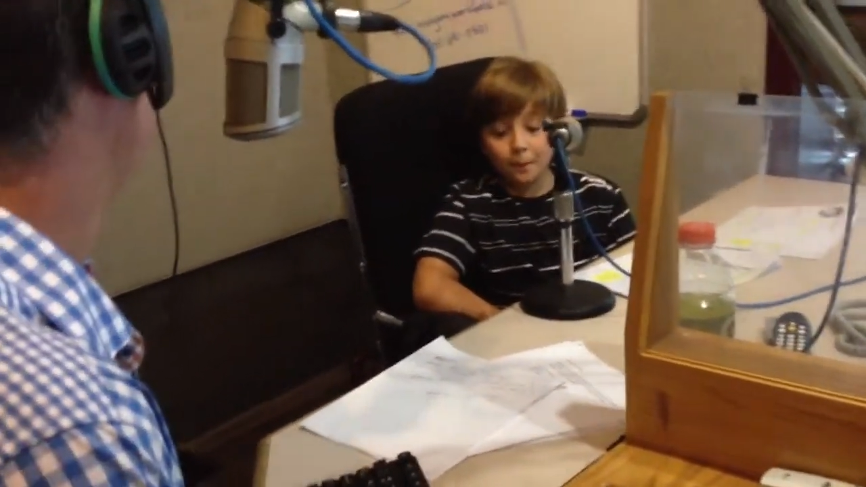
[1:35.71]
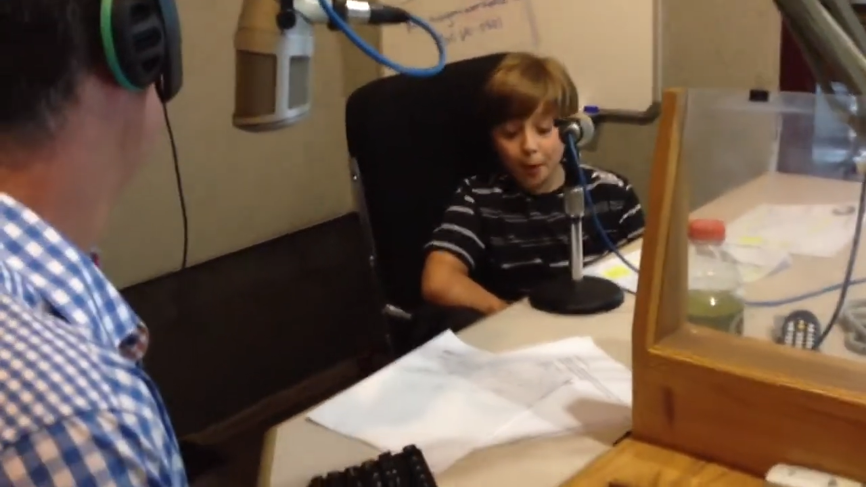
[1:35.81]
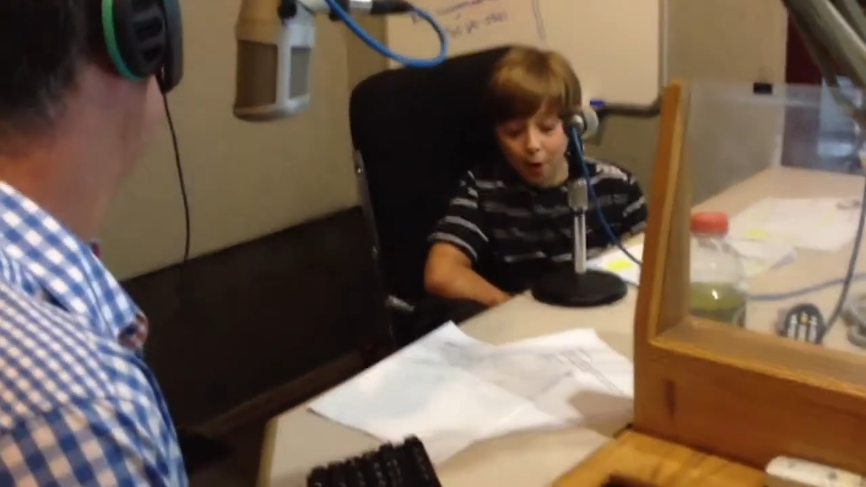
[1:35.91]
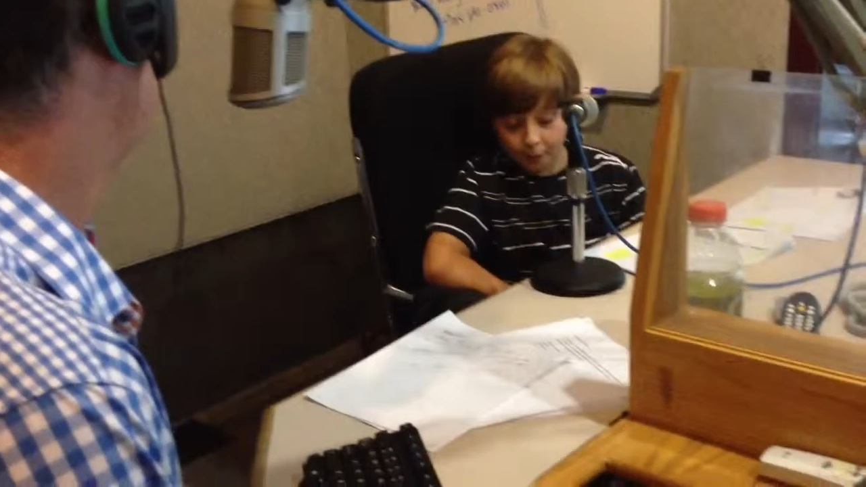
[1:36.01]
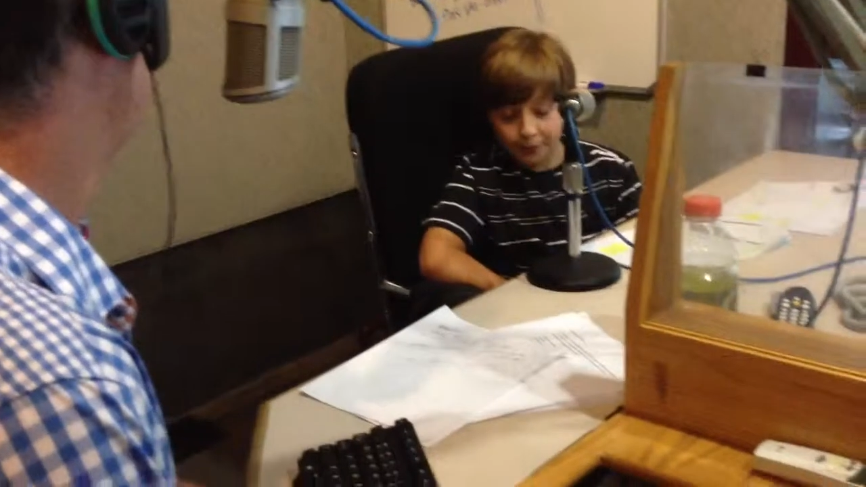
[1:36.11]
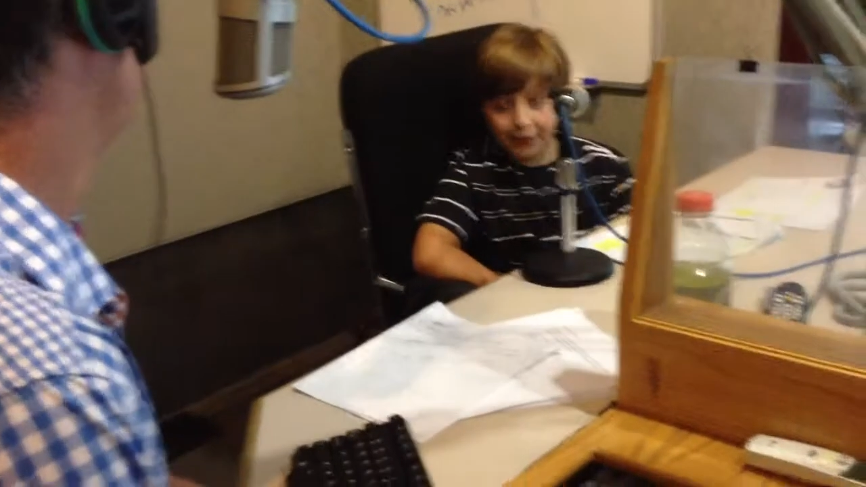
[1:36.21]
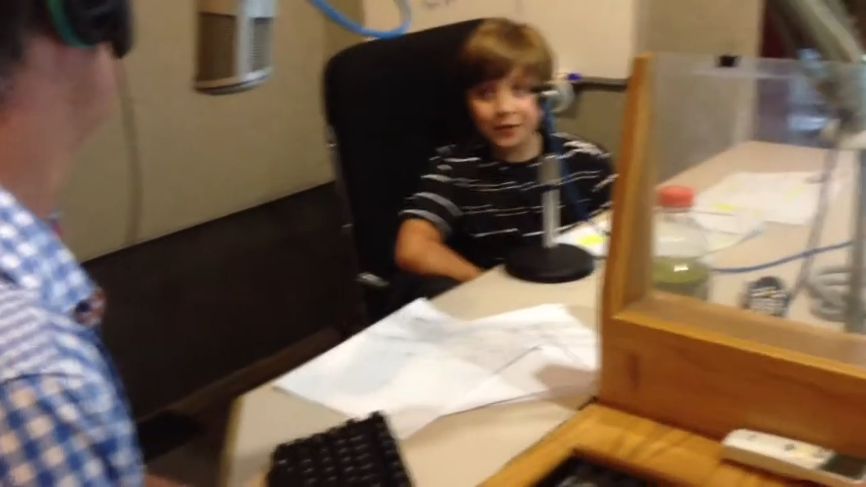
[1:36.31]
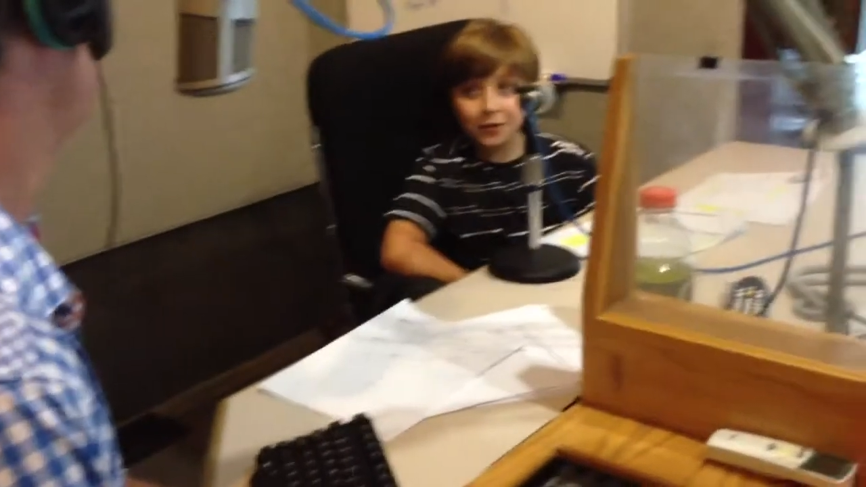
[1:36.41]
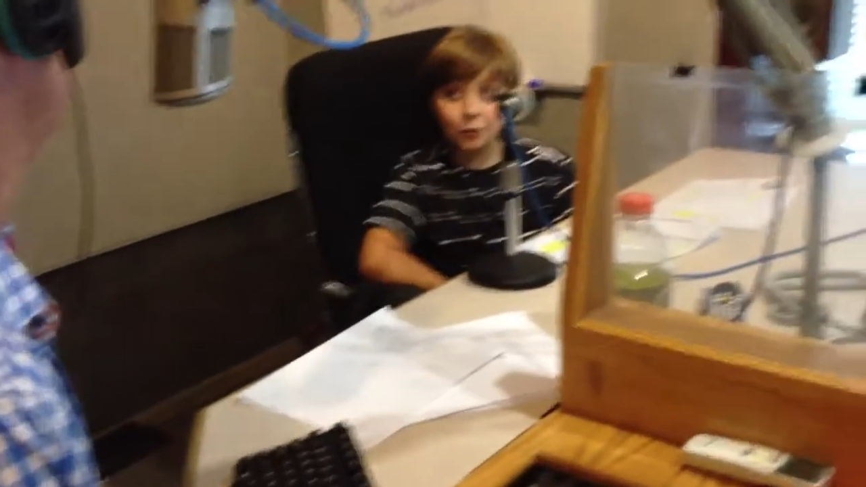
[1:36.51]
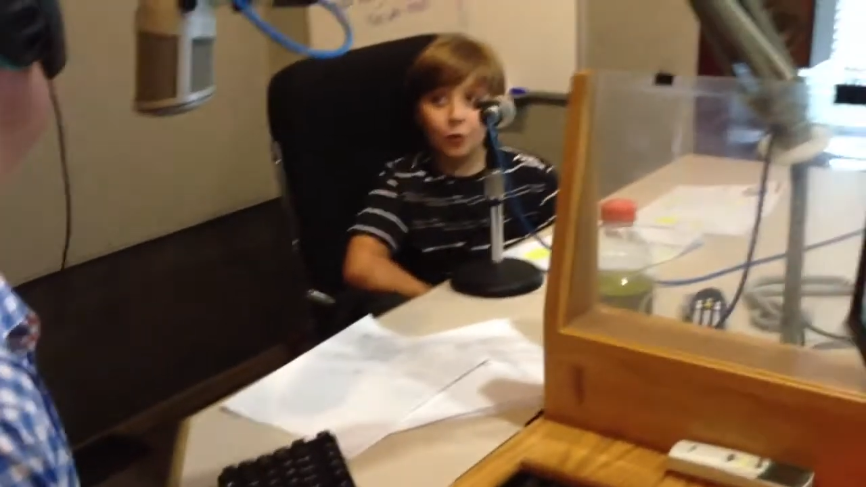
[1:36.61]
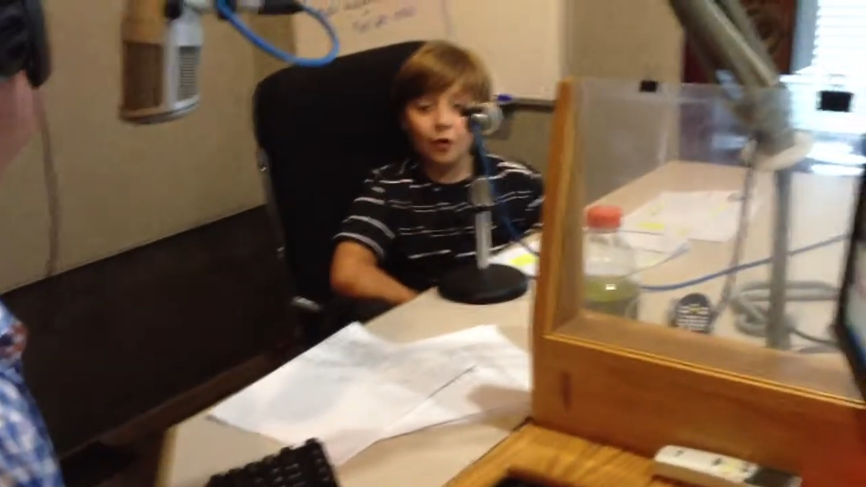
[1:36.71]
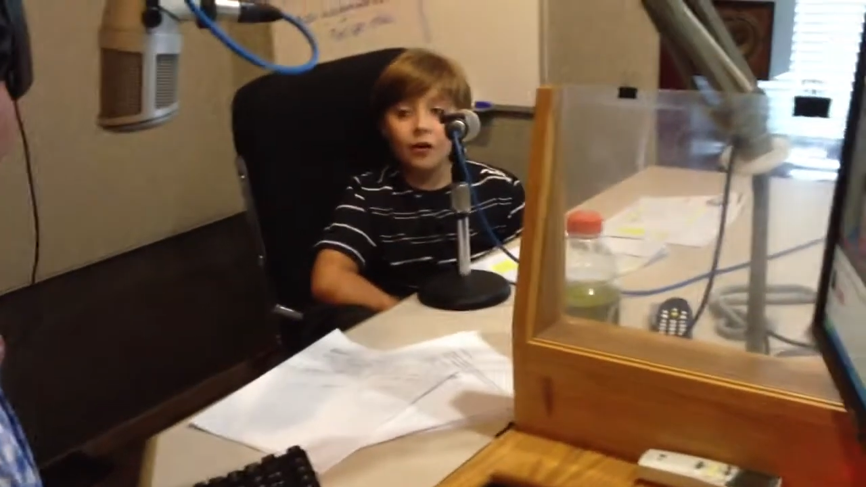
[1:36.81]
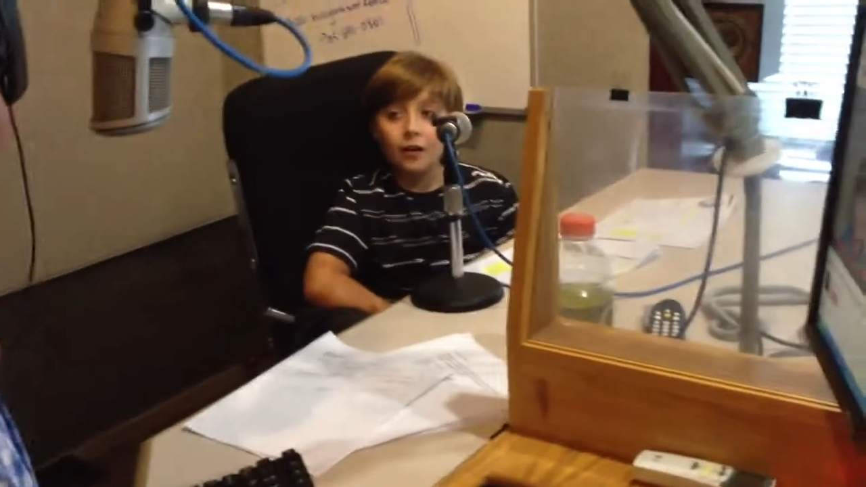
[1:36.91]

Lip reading: Public School.